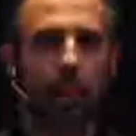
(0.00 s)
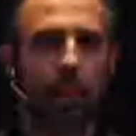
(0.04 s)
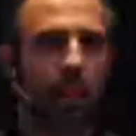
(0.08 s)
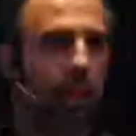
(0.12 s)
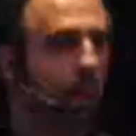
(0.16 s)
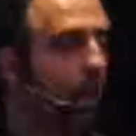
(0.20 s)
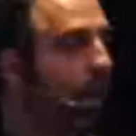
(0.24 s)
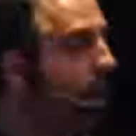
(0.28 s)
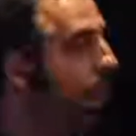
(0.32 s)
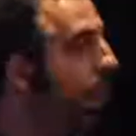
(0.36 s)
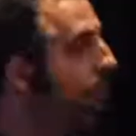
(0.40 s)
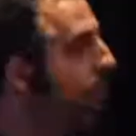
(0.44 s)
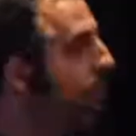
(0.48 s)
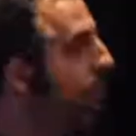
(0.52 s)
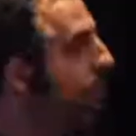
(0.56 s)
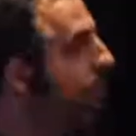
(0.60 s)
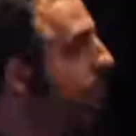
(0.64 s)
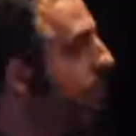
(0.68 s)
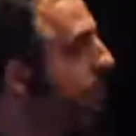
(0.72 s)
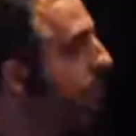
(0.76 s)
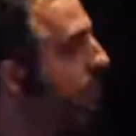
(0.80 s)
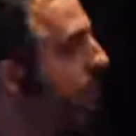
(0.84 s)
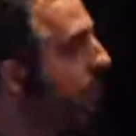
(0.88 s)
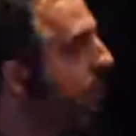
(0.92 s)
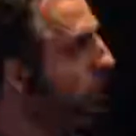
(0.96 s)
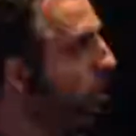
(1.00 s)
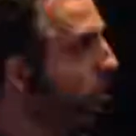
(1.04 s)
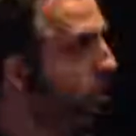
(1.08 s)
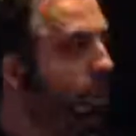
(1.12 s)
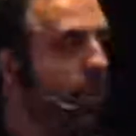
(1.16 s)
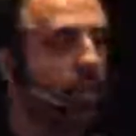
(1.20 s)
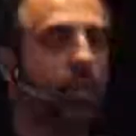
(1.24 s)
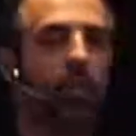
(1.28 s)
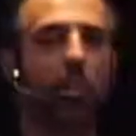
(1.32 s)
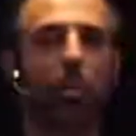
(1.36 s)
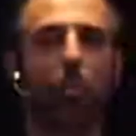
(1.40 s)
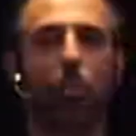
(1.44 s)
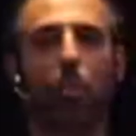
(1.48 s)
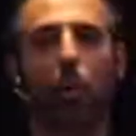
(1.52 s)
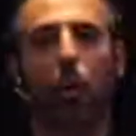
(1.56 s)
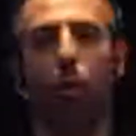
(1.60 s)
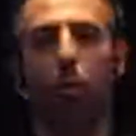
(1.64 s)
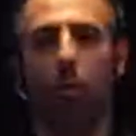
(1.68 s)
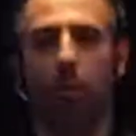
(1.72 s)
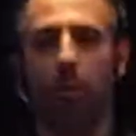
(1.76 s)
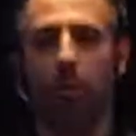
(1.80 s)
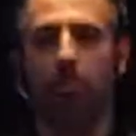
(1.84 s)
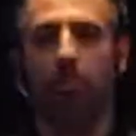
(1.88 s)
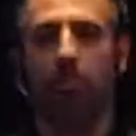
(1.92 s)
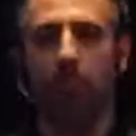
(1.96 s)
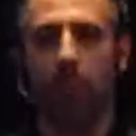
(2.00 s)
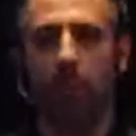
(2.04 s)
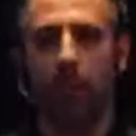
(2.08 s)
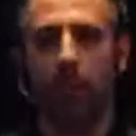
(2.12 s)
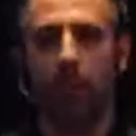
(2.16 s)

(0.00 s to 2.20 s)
I'll have written a poem